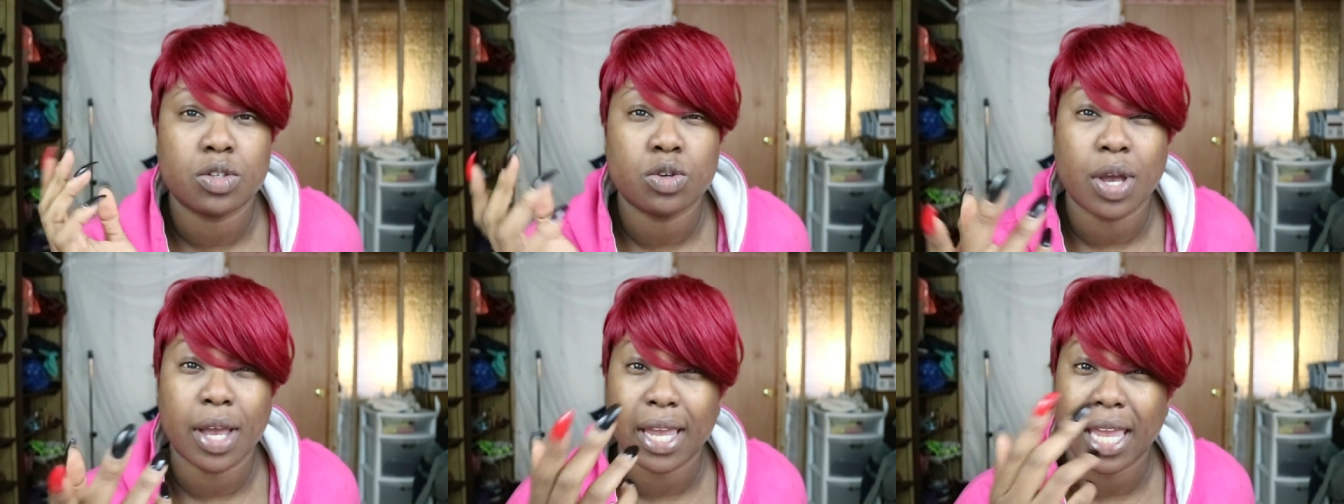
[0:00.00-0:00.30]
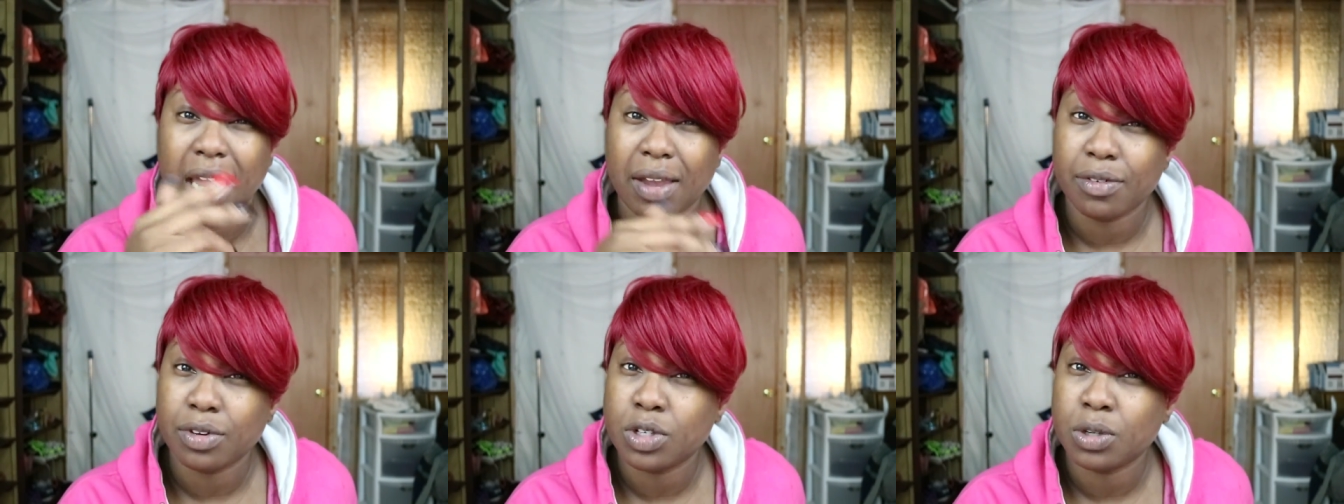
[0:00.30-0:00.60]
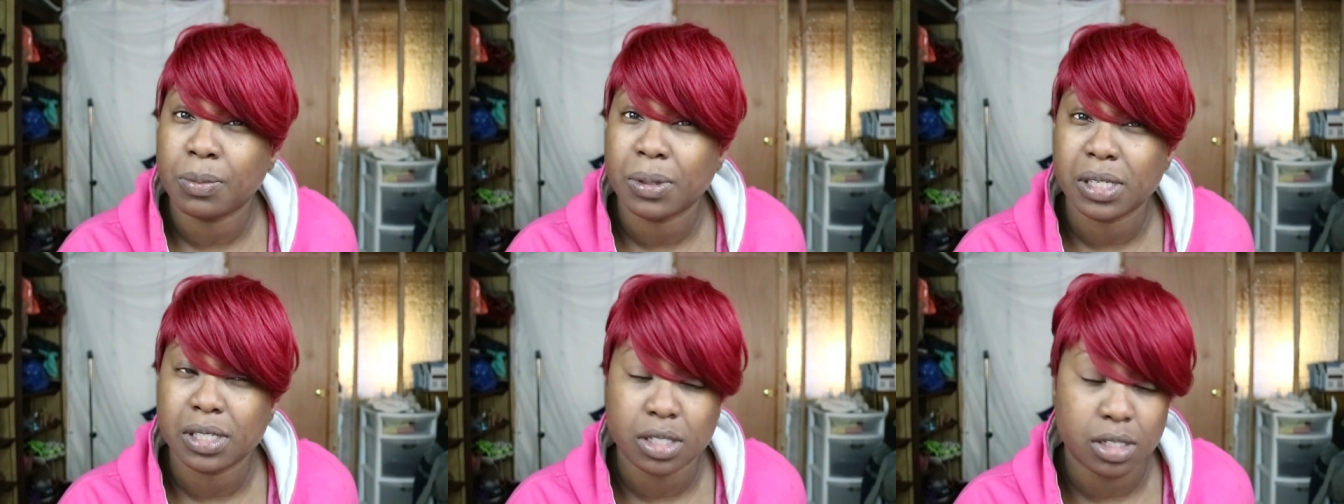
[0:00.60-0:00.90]
So I gave it
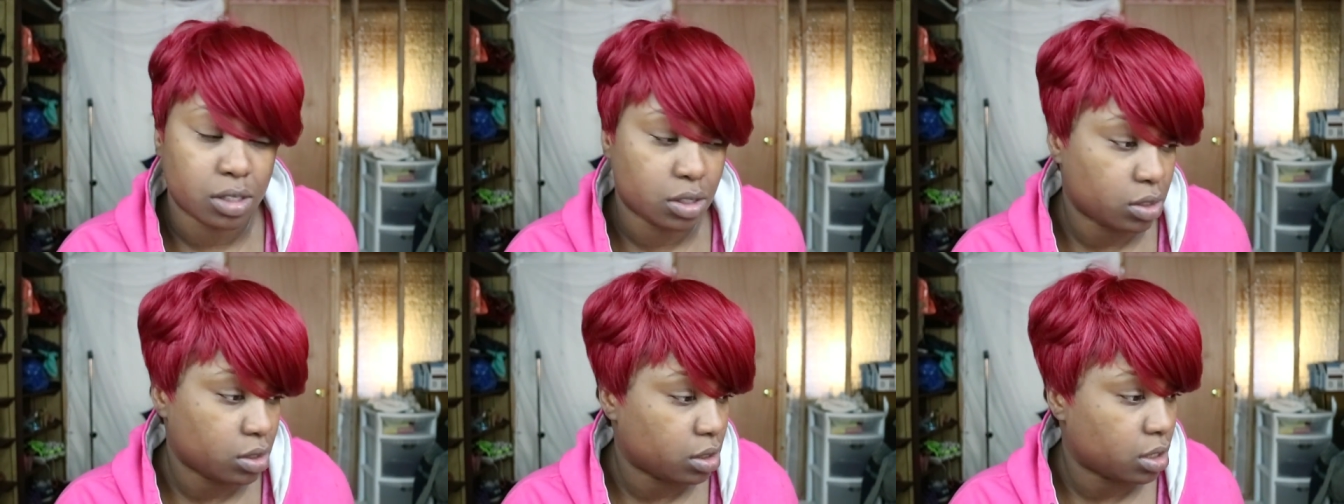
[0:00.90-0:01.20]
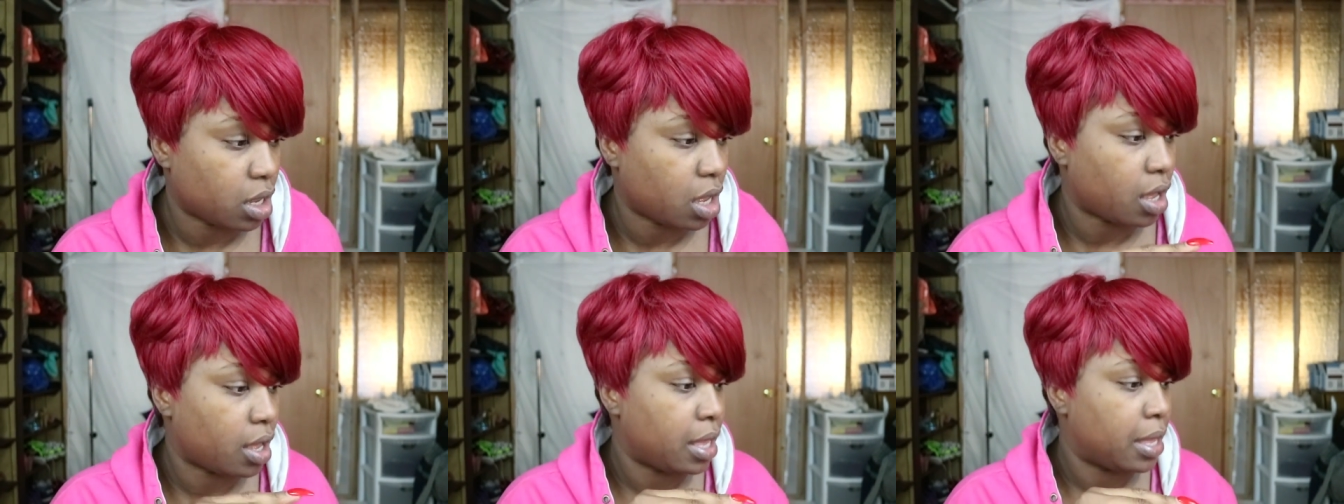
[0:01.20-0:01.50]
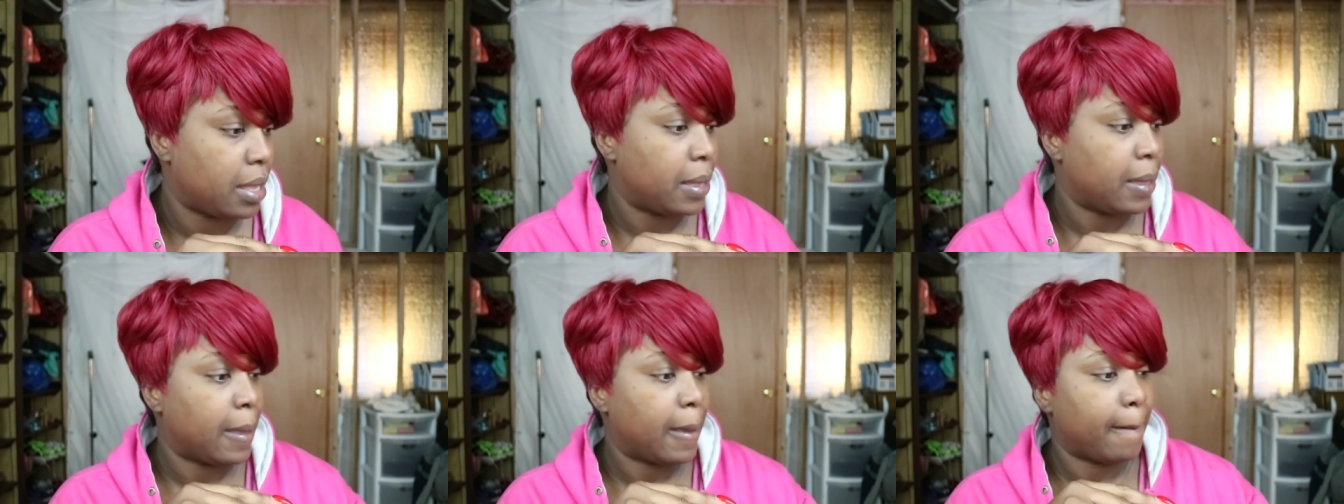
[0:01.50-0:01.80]
to my sister-in-law.
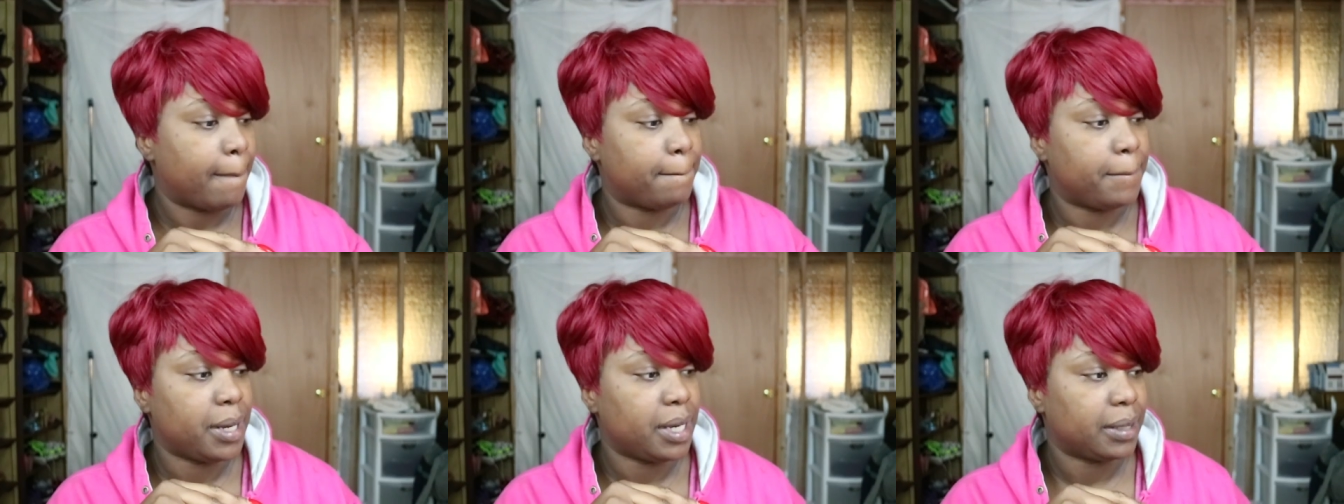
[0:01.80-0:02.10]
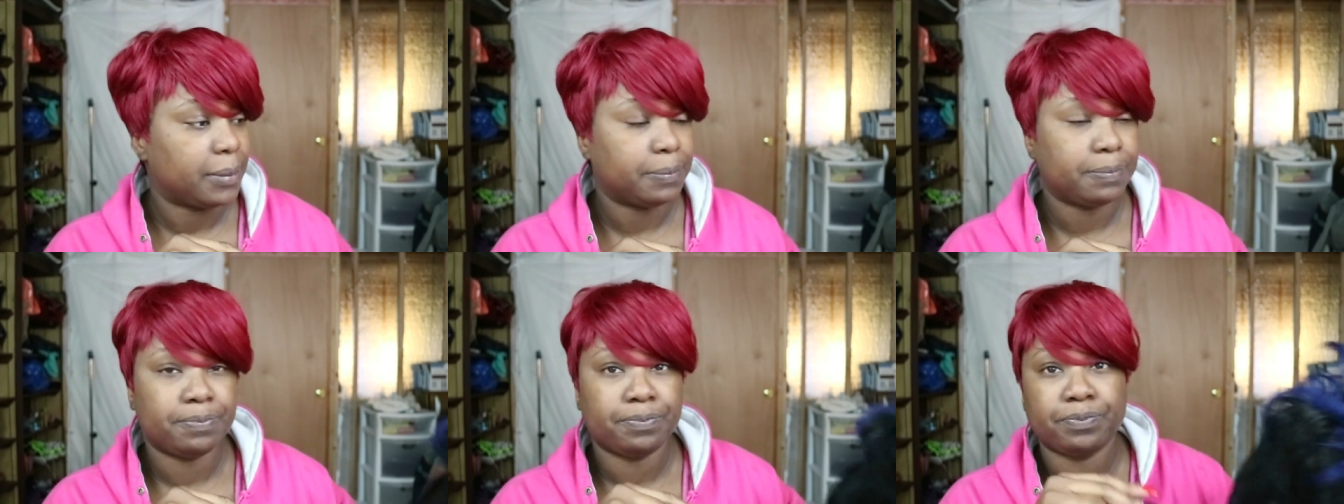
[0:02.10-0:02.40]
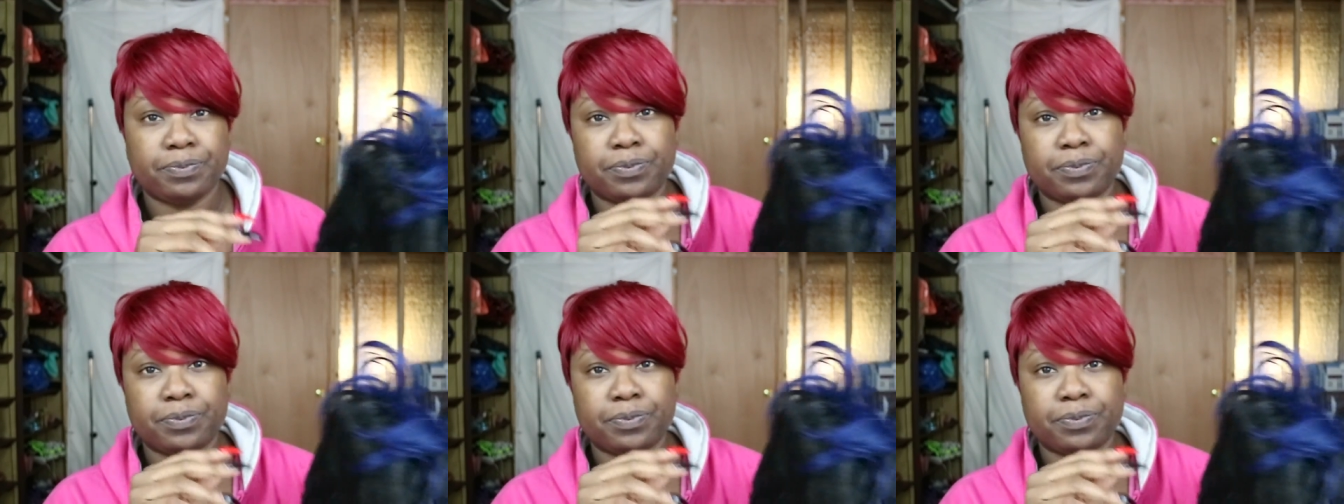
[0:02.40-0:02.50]
But